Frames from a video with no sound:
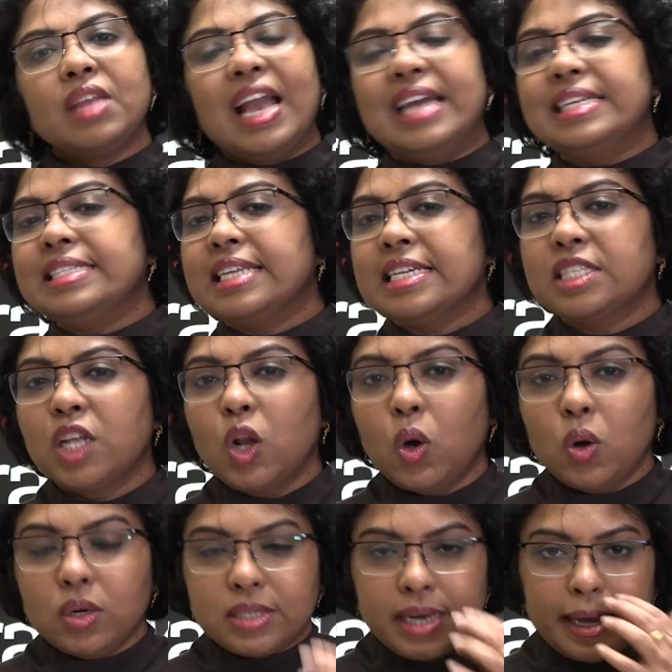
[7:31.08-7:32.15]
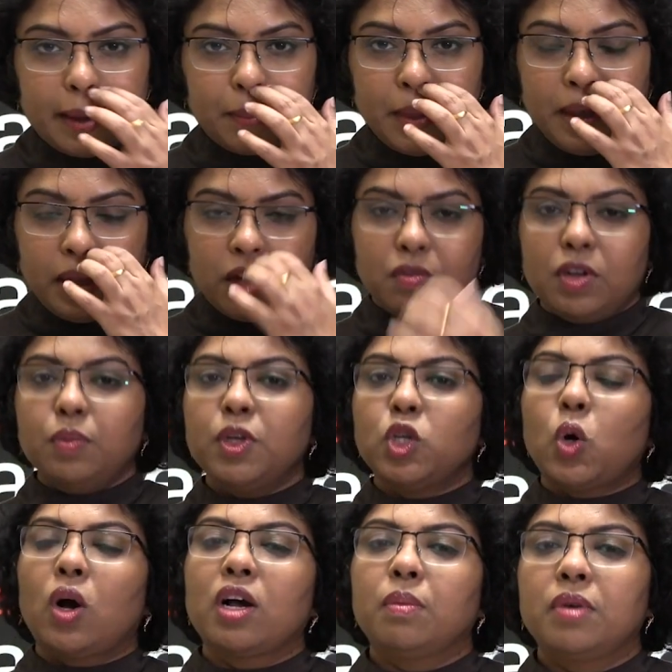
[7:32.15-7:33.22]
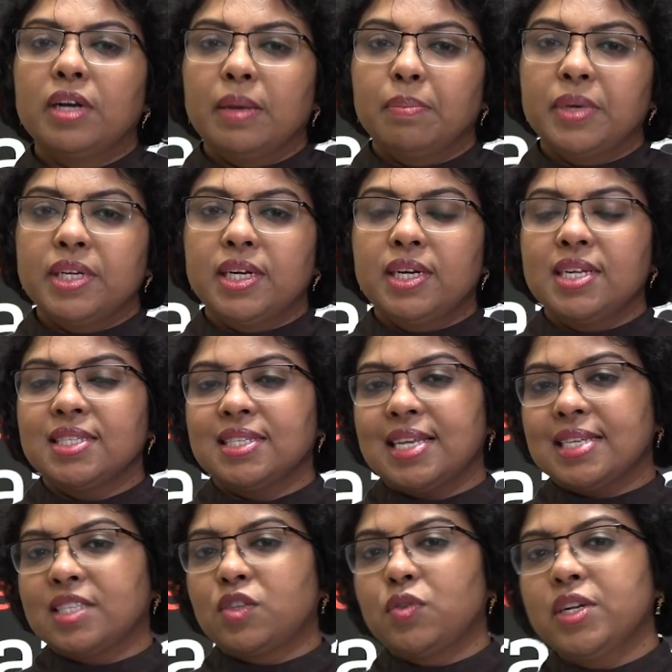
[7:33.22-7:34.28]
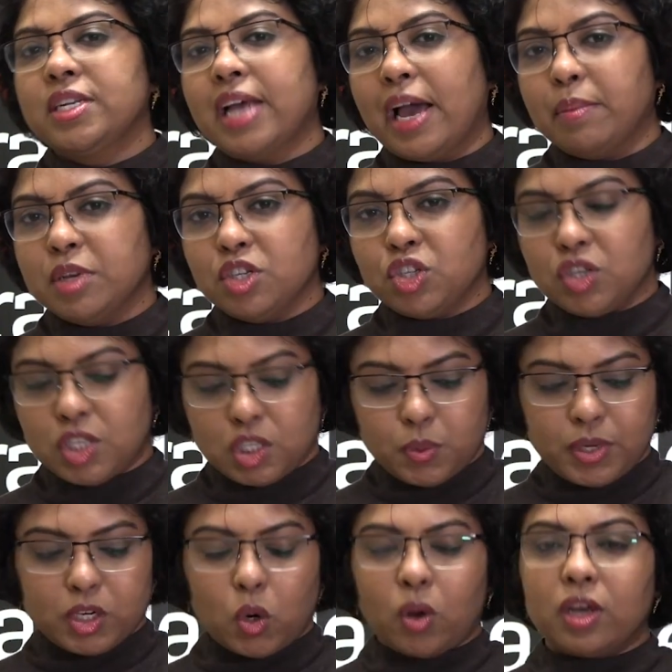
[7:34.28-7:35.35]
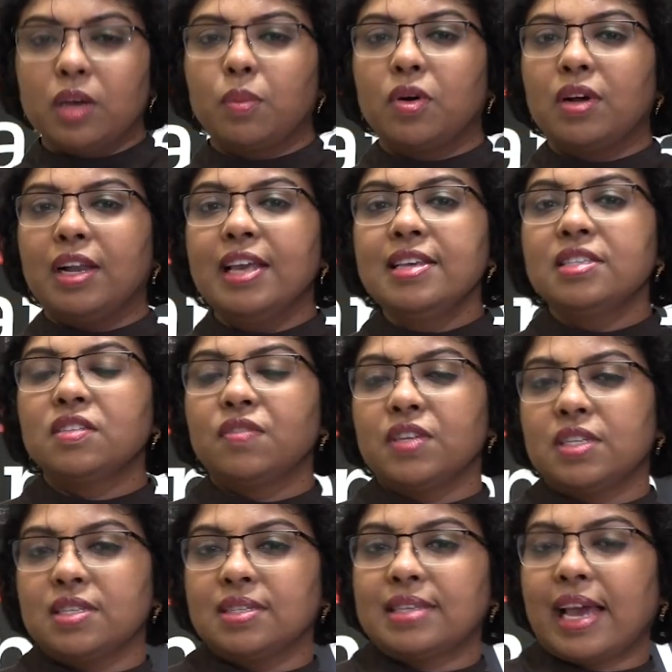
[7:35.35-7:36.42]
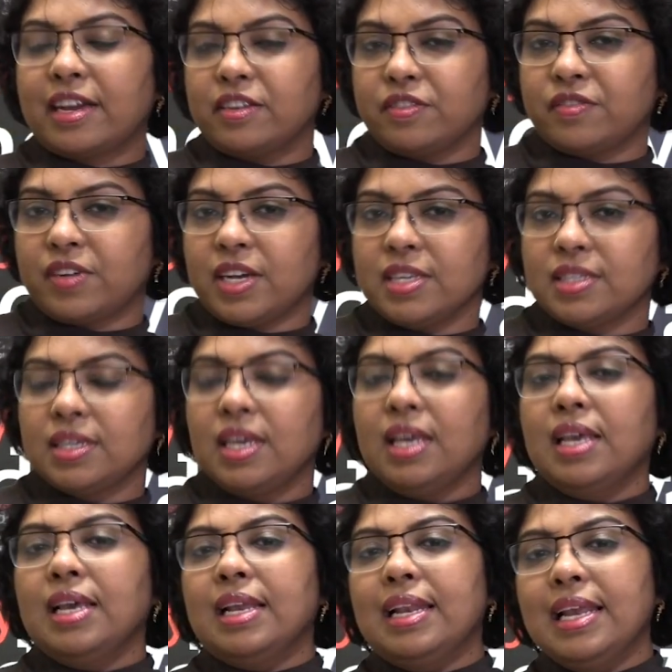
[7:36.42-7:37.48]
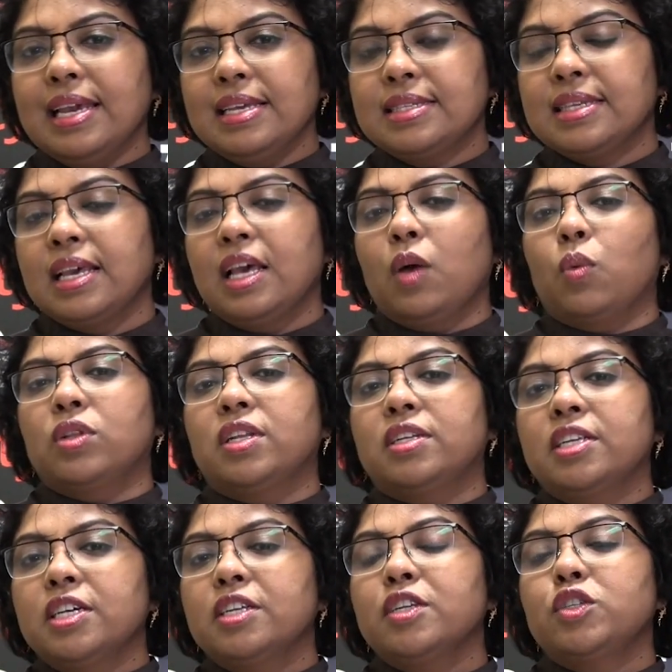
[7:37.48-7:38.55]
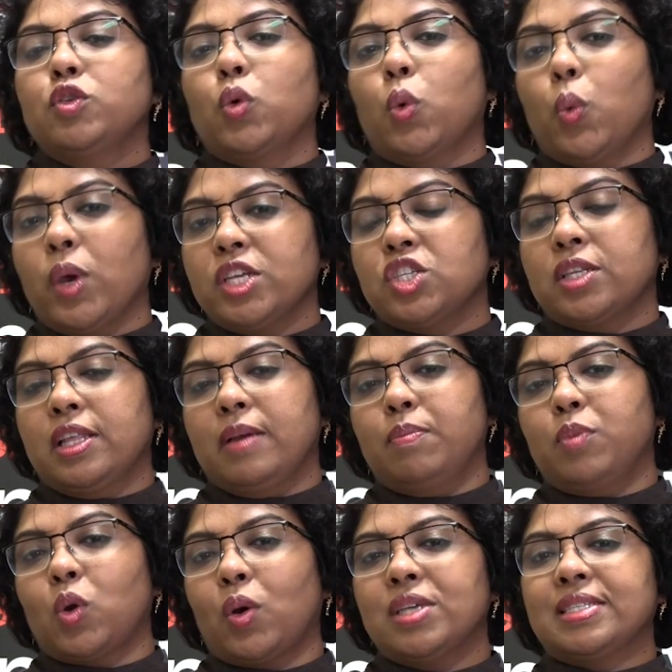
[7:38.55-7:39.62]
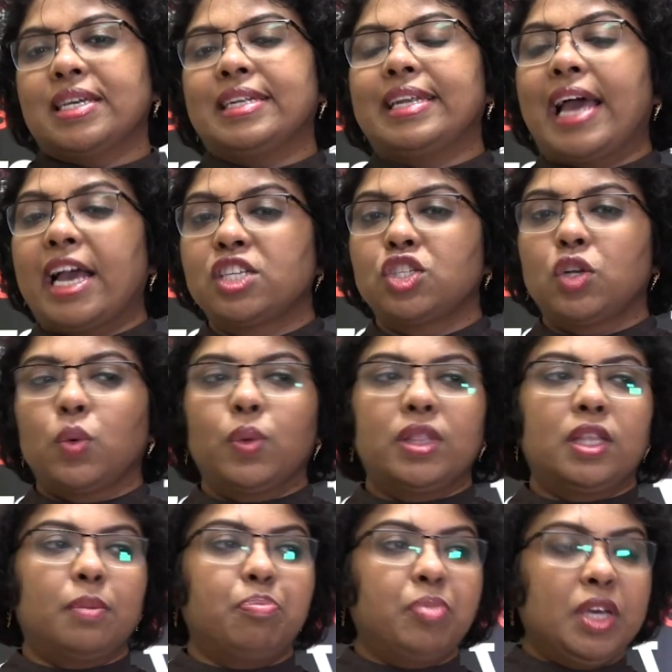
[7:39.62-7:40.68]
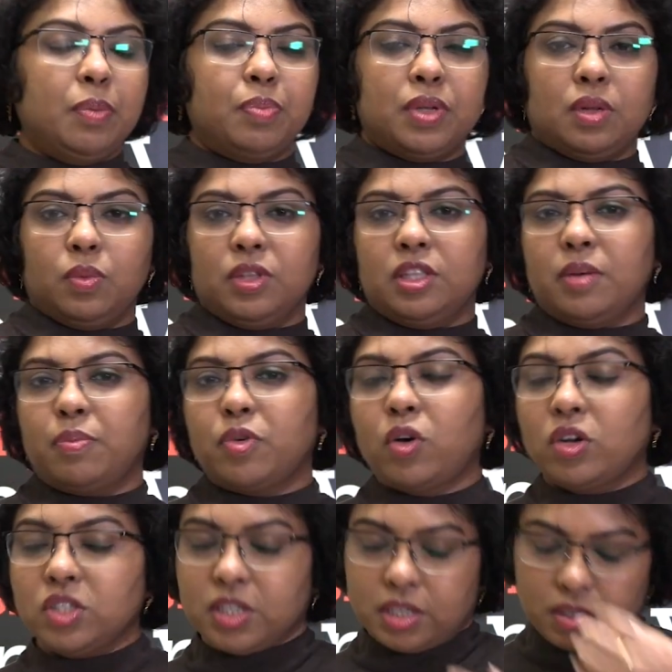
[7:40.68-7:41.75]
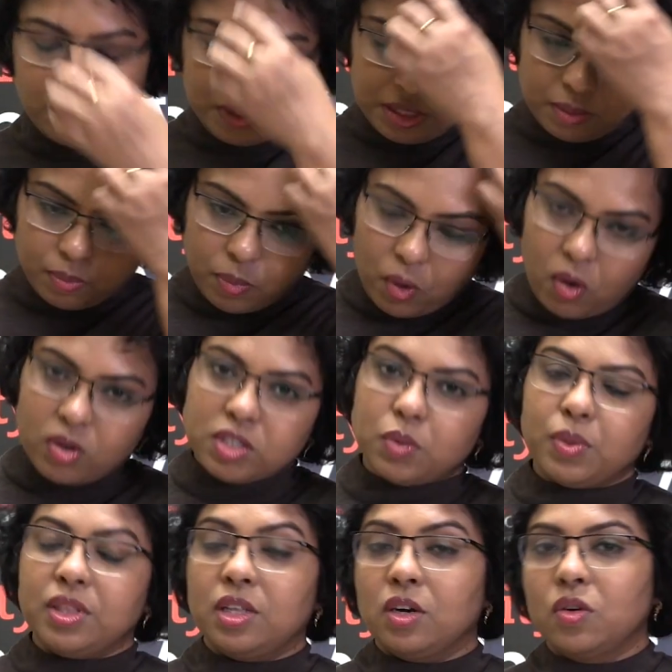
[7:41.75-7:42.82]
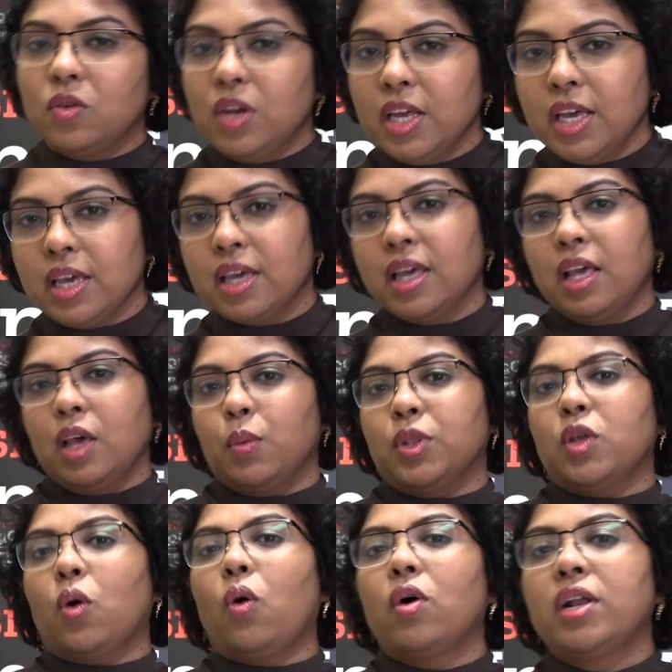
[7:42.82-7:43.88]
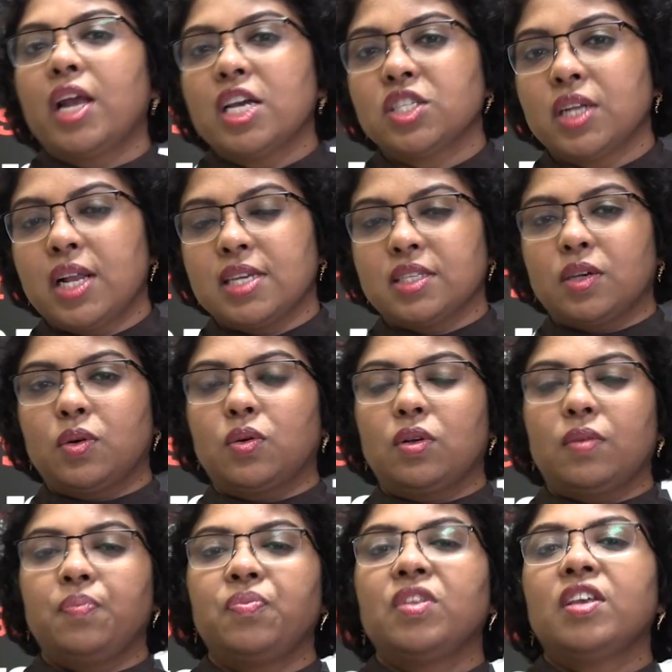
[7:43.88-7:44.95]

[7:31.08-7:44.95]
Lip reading: and it takes a long time. Now, when we talk about embeddedness, it has 3 dimensions. We are talking about links, fit, and sacrifice. Links, the degree to which the employees attached with the people, with the project, with the boss, with the colleague, with the organization as a whole.